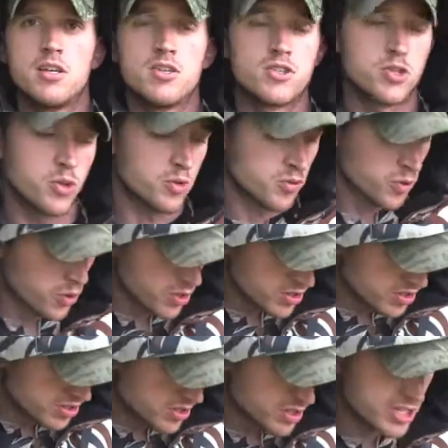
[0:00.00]
So of
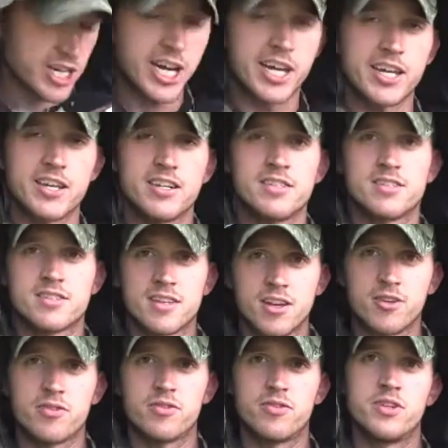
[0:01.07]
course the jacket
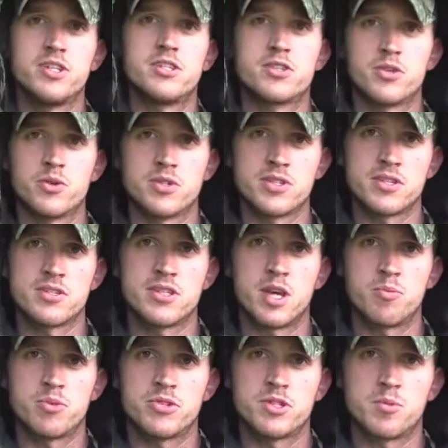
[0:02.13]
itself needs to resist
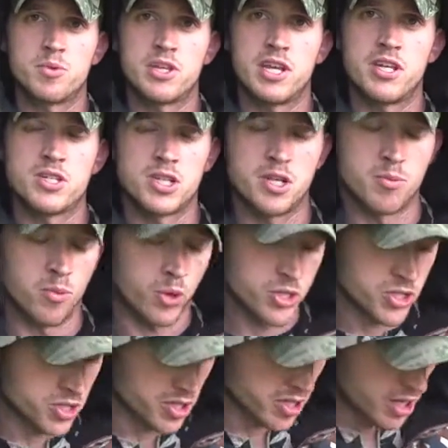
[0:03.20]
that precipitation and
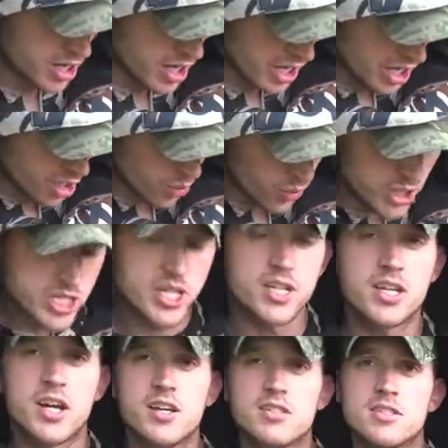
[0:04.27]
moisture, which
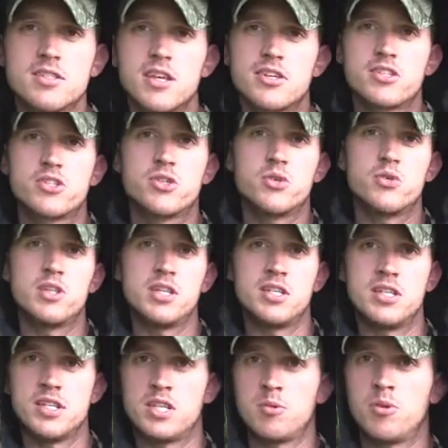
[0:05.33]
it does thanks to the
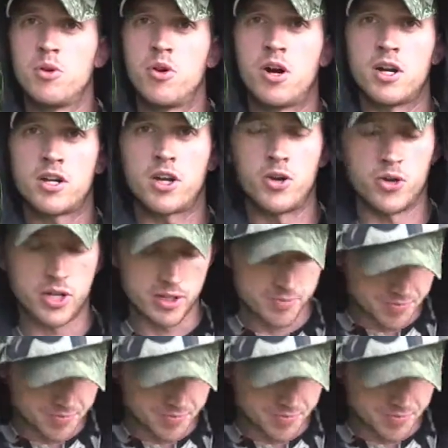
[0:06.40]
DWR coating.